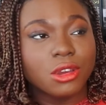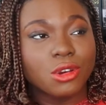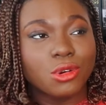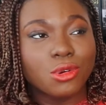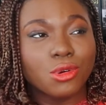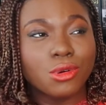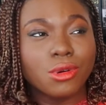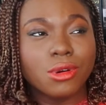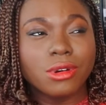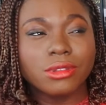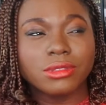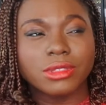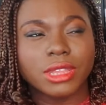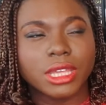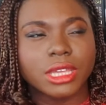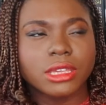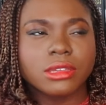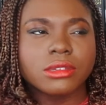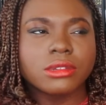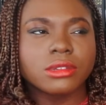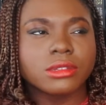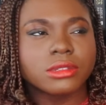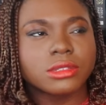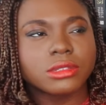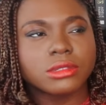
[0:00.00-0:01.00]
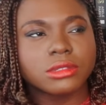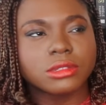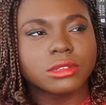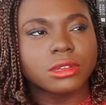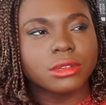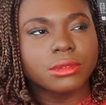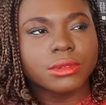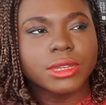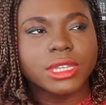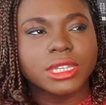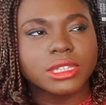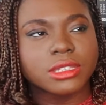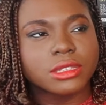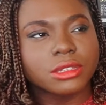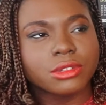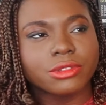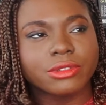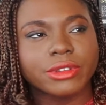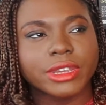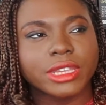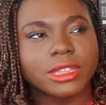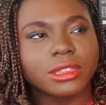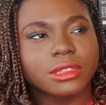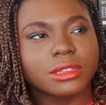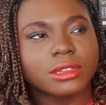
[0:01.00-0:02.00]
Or they could,
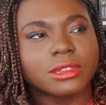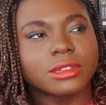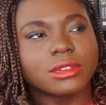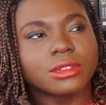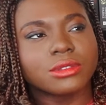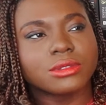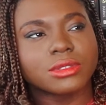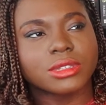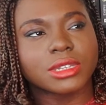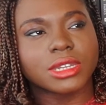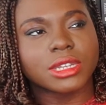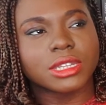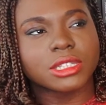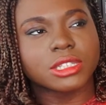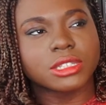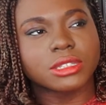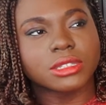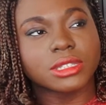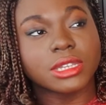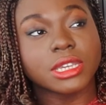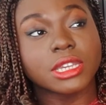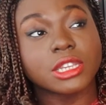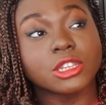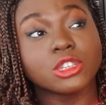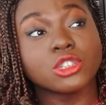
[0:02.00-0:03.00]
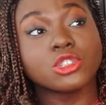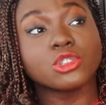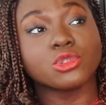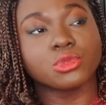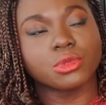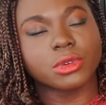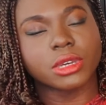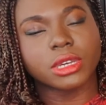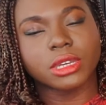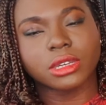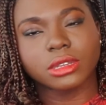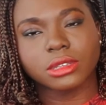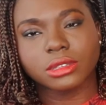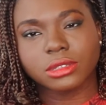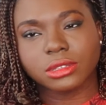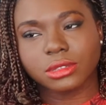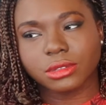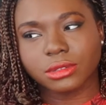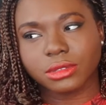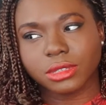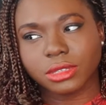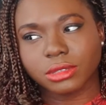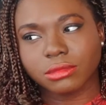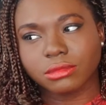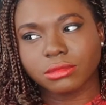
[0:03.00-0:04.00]
integrate the hallucinations into her
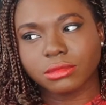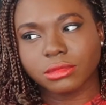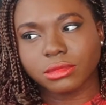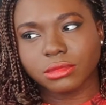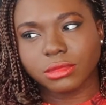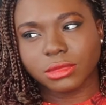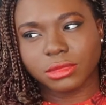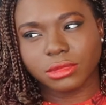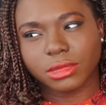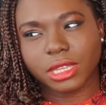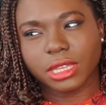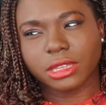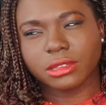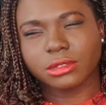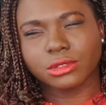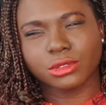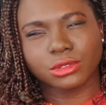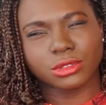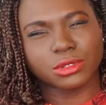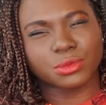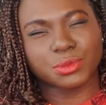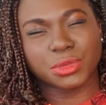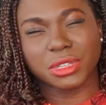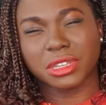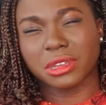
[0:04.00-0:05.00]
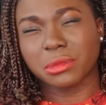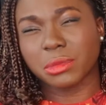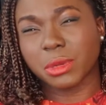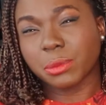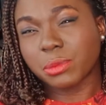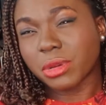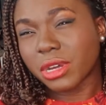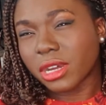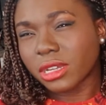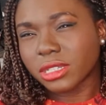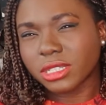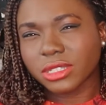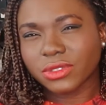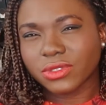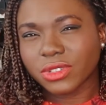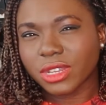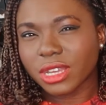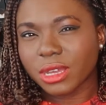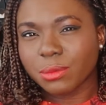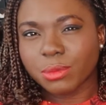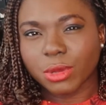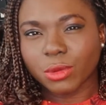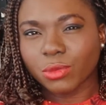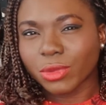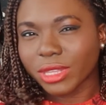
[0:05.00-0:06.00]
so that they sort of become a part of
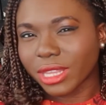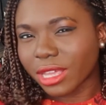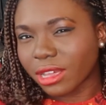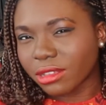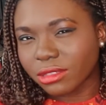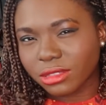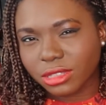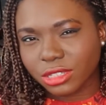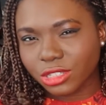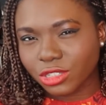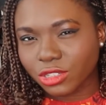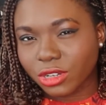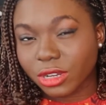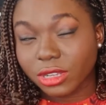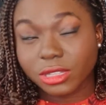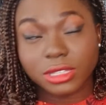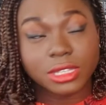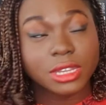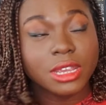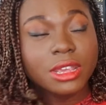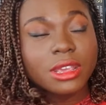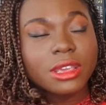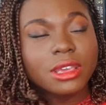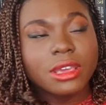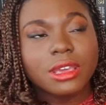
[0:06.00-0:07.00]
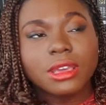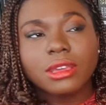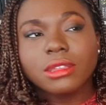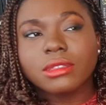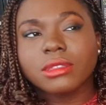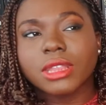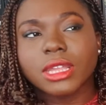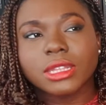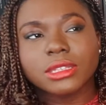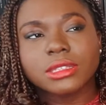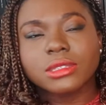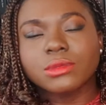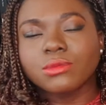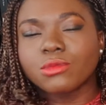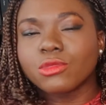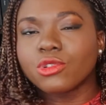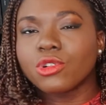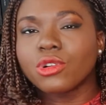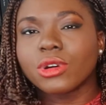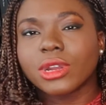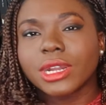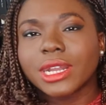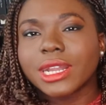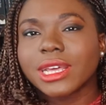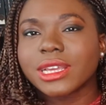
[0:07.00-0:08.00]
her, but without the drugs. That's
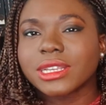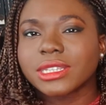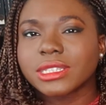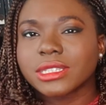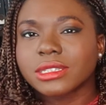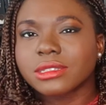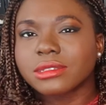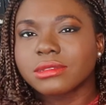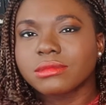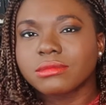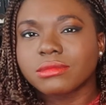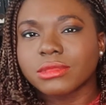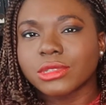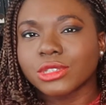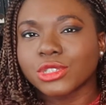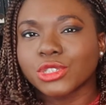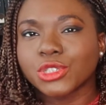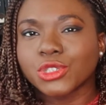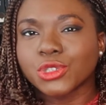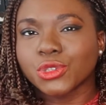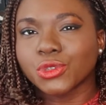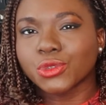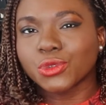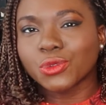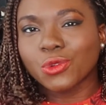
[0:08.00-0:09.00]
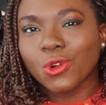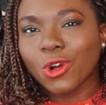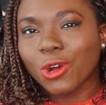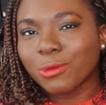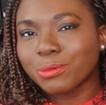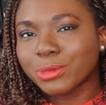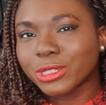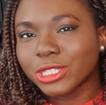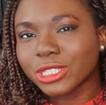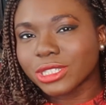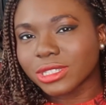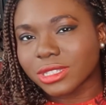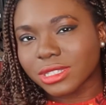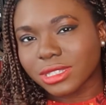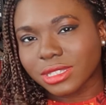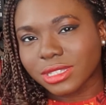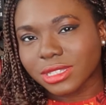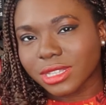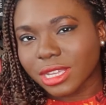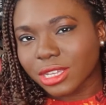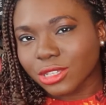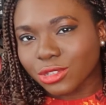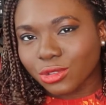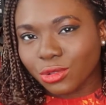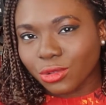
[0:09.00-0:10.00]
more or less the two options
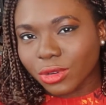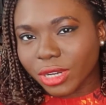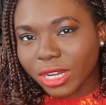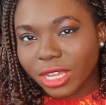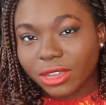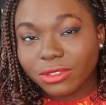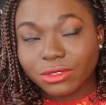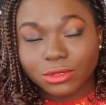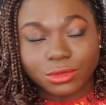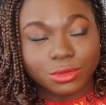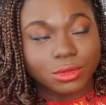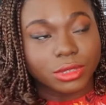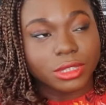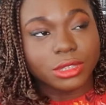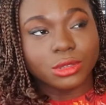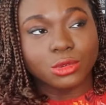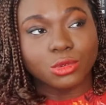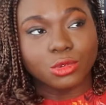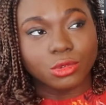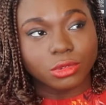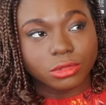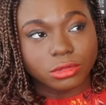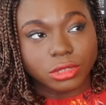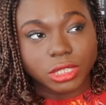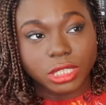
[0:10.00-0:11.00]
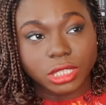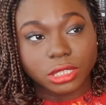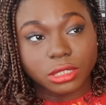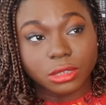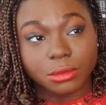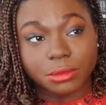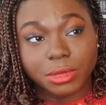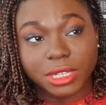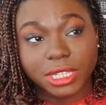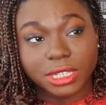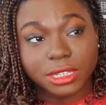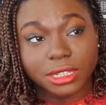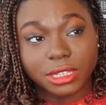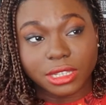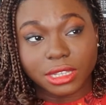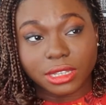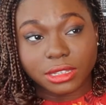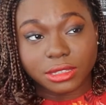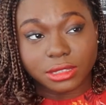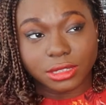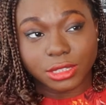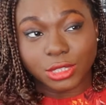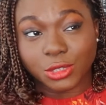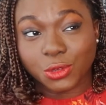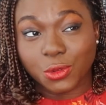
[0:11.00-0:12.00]
that you're left with, or she completely
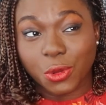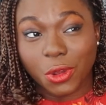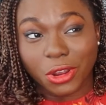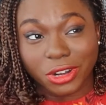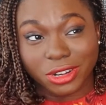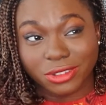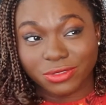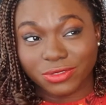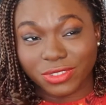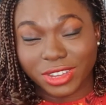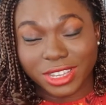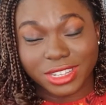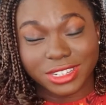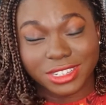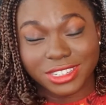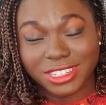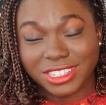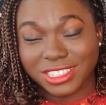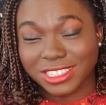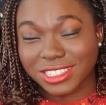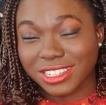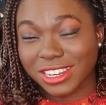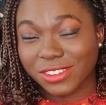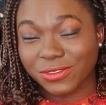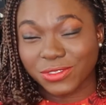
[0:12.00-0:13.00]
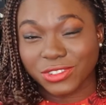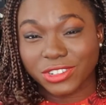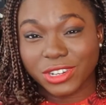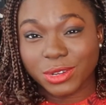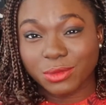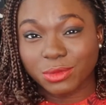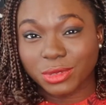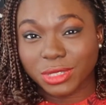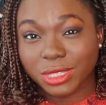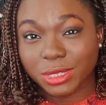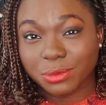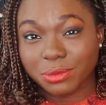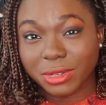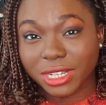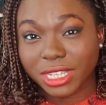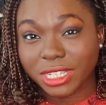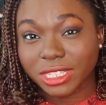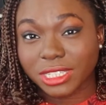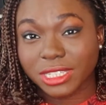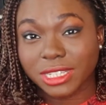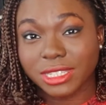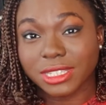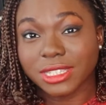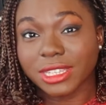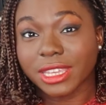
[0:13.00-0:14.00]
gets disqualified and is never able to play
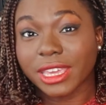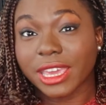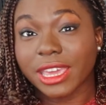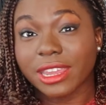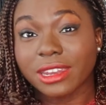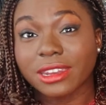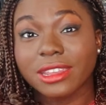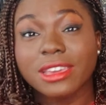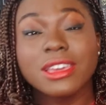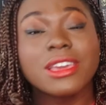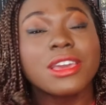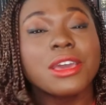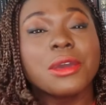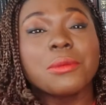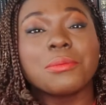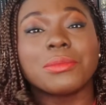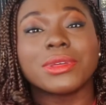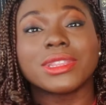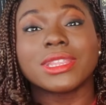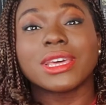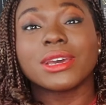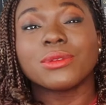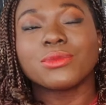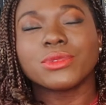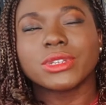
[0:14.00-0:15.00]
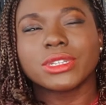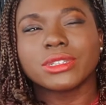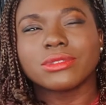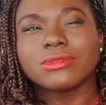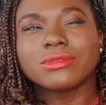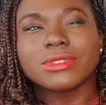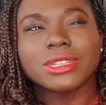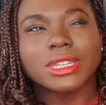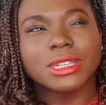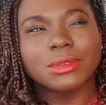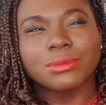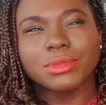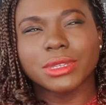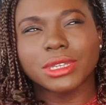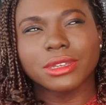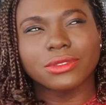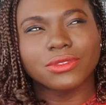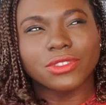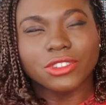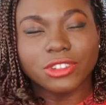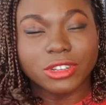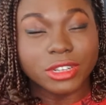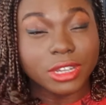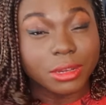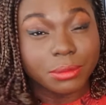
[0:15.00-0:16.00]
chess again. But that wouldn't really be a
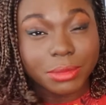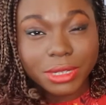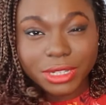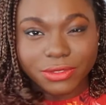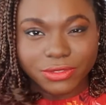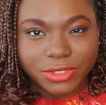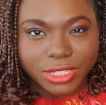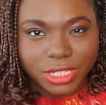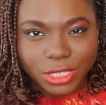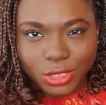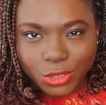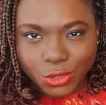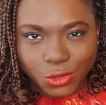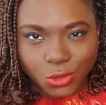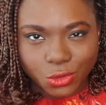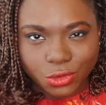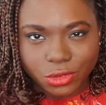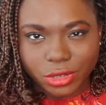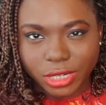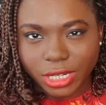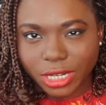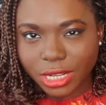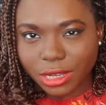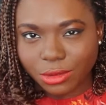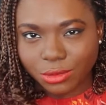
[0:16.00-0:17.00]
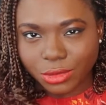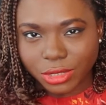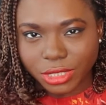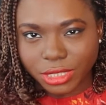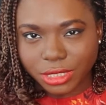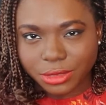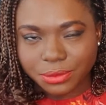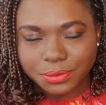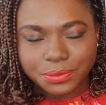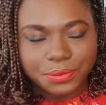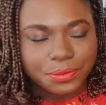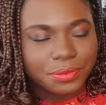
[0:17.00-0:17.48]
very uplifting story now, would it?